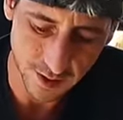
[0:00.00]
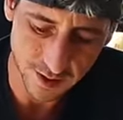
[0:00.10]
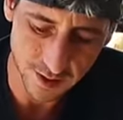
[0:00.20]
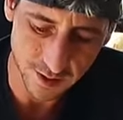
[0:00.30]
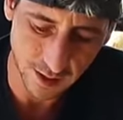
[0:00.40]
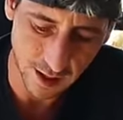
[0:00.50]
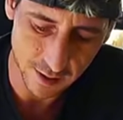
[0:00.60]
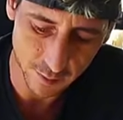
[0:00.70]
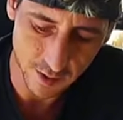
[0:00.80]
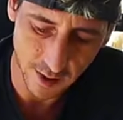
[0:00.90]
This is the
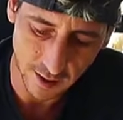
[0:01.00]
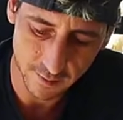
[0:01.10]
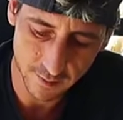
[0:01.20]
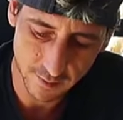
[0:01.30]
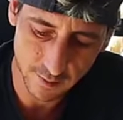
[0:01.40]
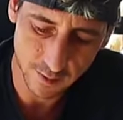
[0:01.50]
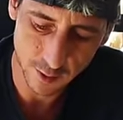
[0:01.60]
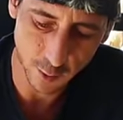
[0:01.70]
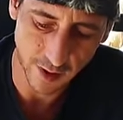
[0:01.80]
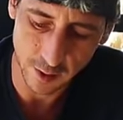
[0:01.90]
last one. Yeah.
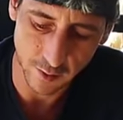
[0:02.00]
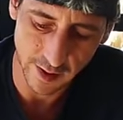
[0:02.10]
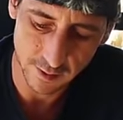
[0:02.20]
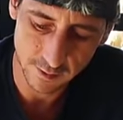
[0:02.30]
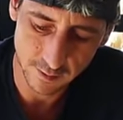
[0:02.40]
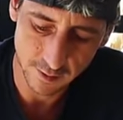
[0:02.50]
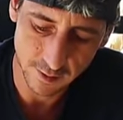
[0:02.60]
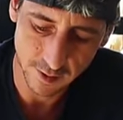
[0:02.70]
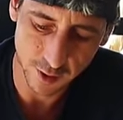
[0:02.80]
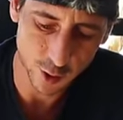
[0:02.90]
Twinkle it.
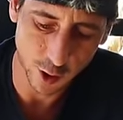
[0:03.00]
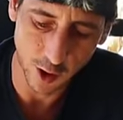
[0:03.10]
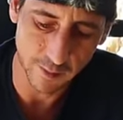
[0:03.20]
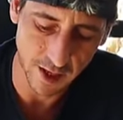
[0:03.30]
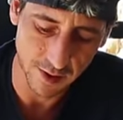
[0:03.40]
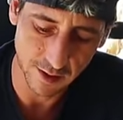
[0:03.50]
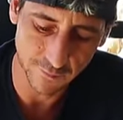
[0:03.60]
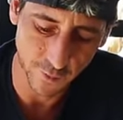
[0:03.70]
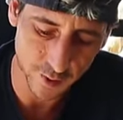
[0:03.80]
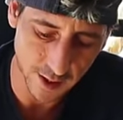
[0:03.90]
The star, baby.
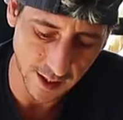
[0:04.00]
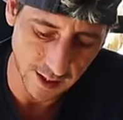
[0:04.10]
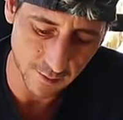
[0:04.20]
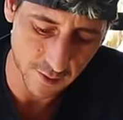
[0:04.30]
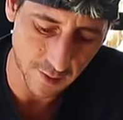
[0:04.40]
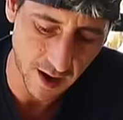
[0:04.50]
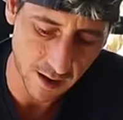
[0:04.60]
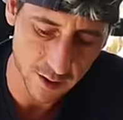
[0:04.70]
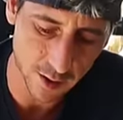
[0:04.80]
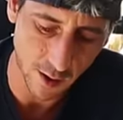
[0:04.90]
First ticket of the
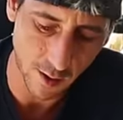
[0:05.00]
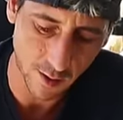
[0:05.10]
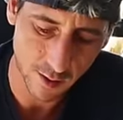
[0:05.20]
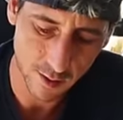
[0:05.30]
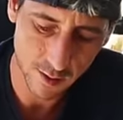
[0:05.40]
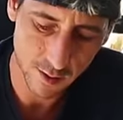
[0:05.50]
pack. Star.